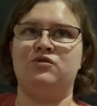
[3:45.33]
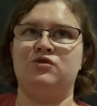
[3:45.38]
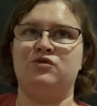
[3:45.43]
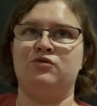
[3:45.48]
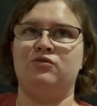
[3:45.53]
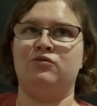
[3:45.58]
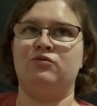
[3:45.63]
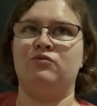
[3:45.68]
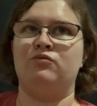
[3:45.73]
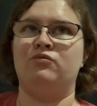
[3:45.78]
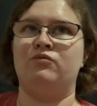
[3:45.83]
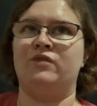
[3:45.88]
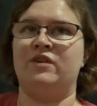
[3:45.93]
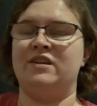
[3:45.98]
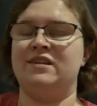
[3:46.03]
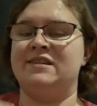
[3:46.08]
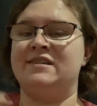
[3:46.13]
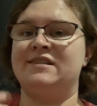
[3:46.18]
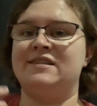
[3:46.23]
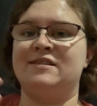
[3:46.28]
to
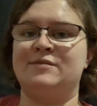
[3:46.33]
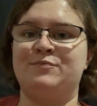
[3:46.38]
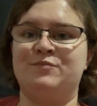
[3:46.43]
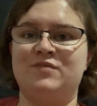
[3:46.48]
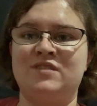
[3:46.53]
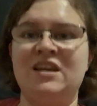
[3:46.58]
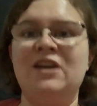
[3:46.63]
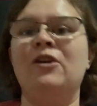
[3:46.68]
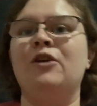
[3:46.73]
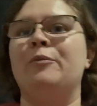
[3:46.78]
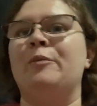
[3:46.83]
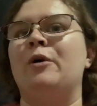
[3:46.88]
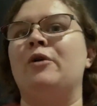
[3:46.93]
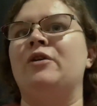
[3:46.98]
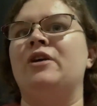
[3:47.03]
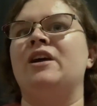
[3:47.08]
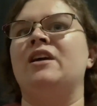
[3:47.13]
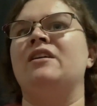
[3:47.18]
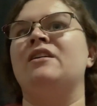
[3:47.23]
this ceremony.